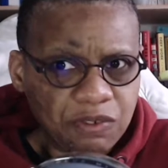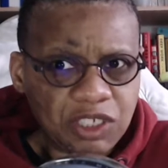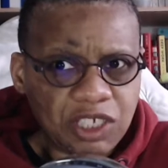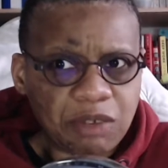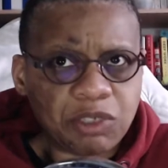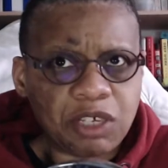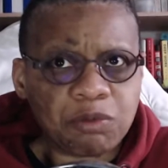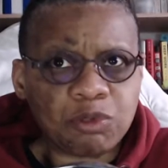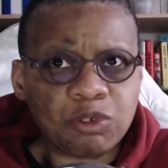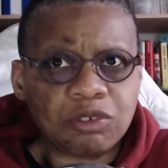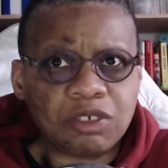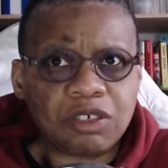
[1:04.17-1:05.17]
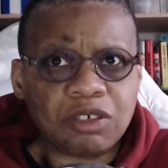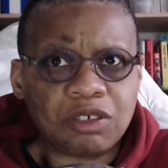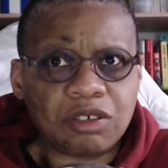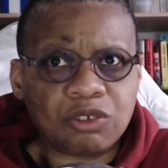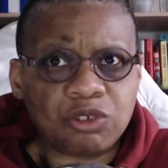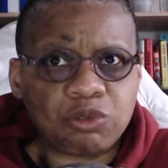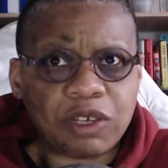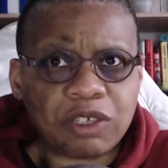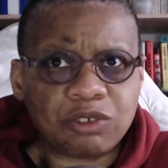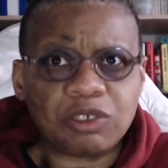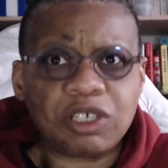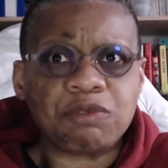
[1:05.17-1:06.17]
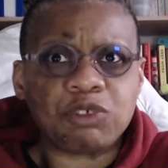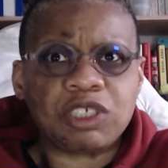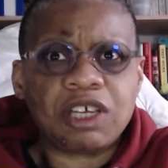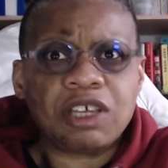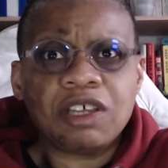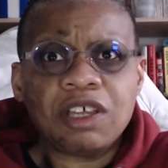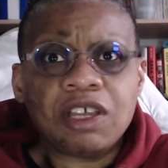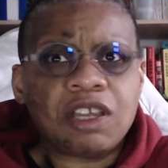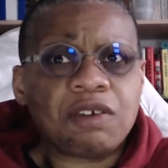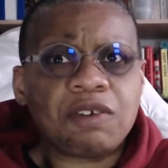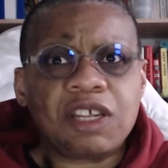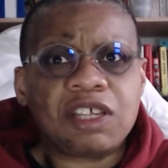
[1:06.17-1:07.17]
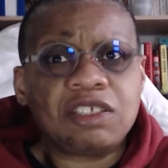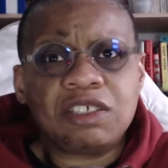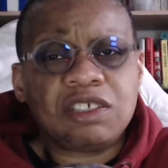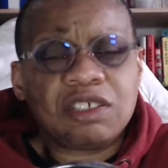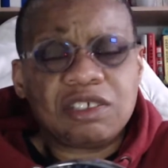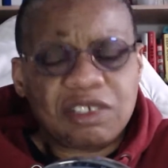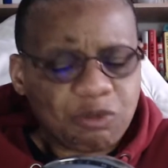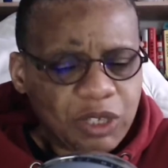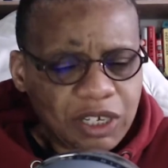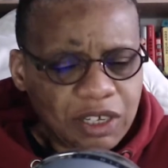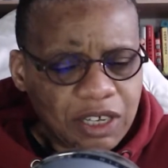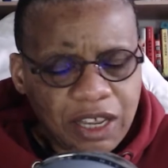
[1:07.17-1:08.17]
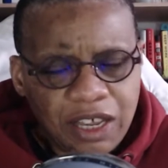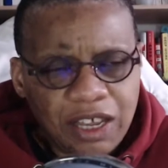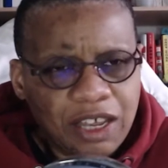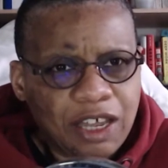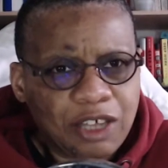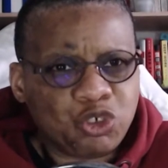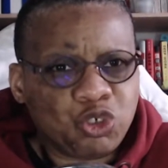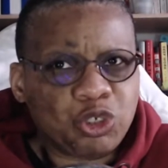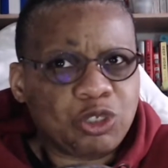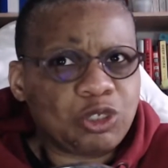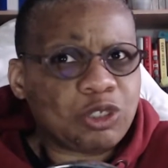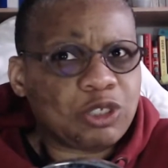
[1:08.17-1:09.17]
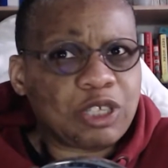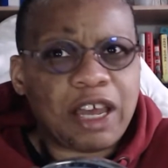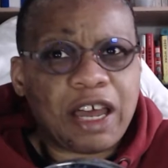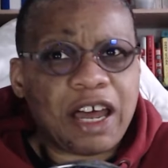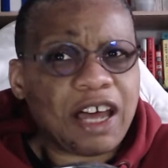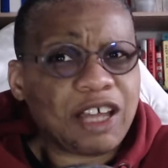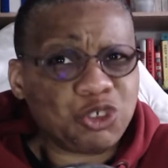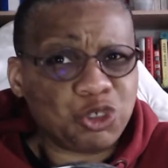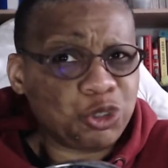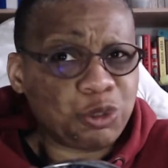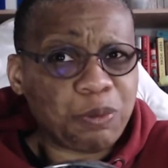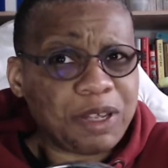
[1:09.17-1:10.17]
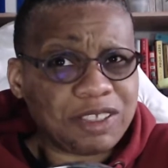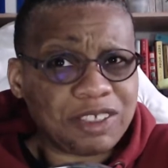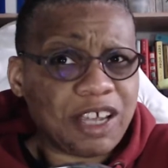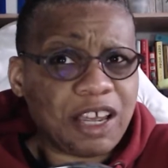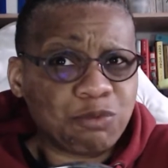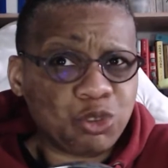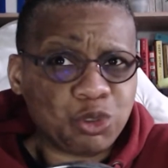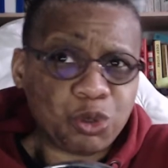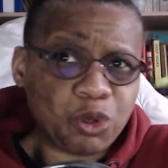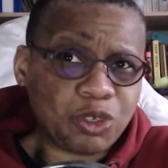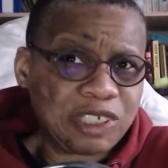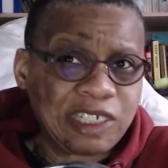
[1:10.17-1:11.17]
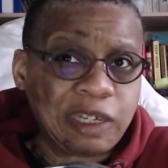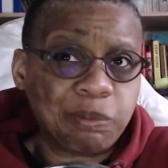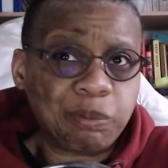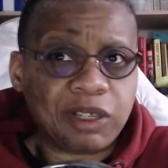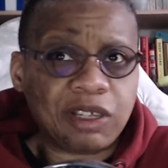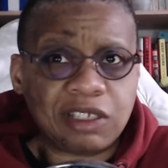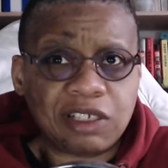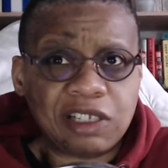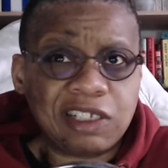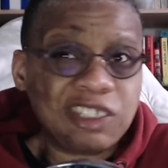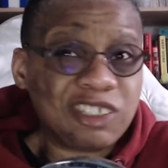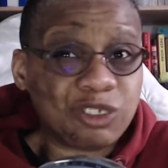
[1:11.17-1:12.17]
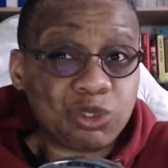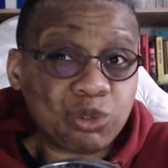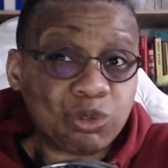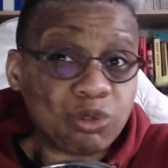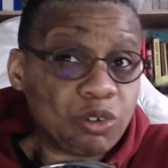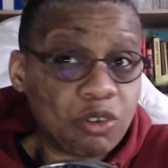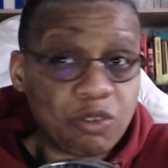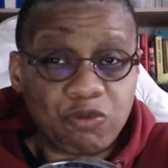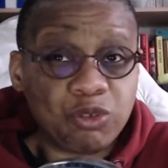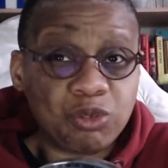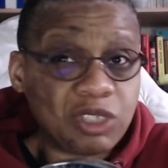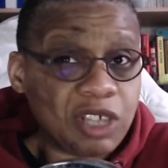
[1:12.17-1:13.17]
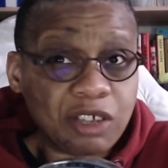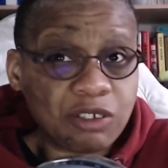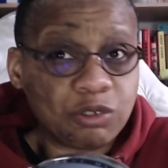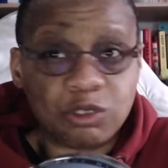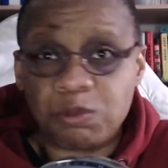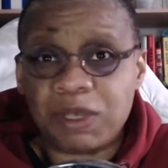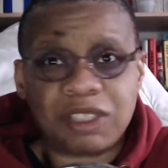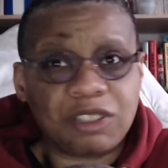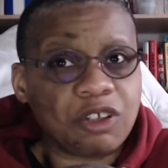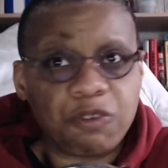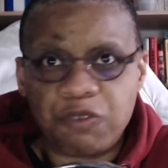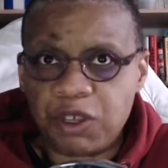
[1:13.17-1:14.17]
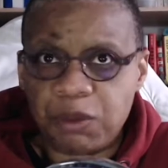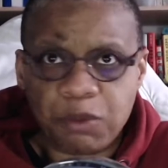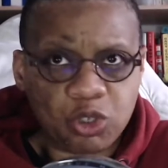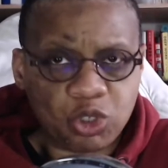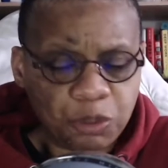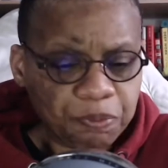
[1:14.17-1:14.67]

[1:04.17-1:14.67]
timetable to handle every day. And then I didn't. Well, I had just about time to sleep and listen to a few titles, but nothing much.